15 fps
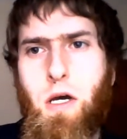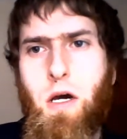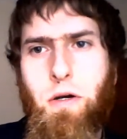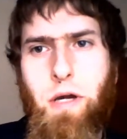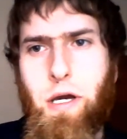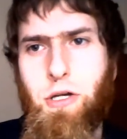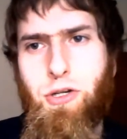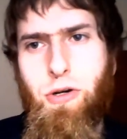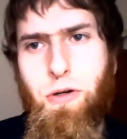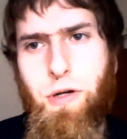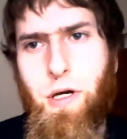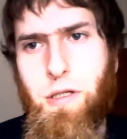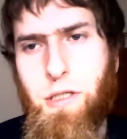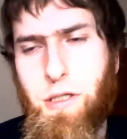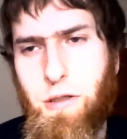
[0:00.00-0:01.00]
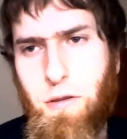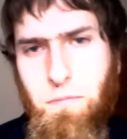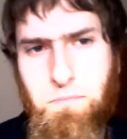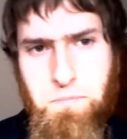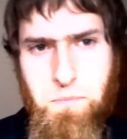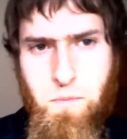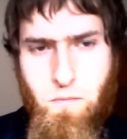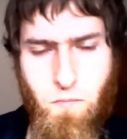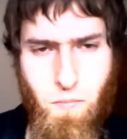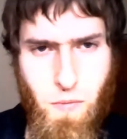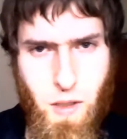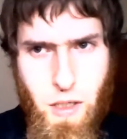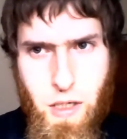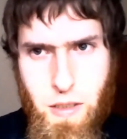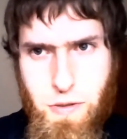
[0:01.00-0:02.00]
Okay, a short article
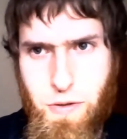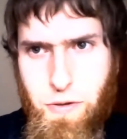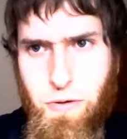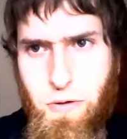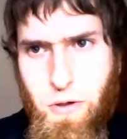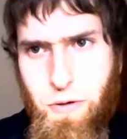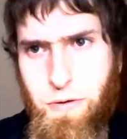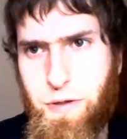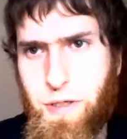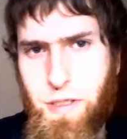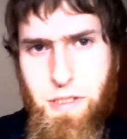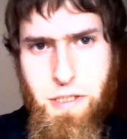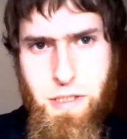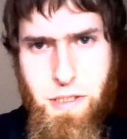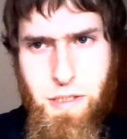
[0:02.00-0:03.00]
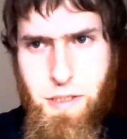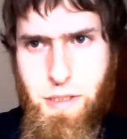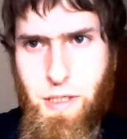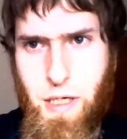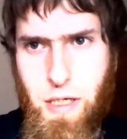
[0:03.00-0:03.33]
to conclude this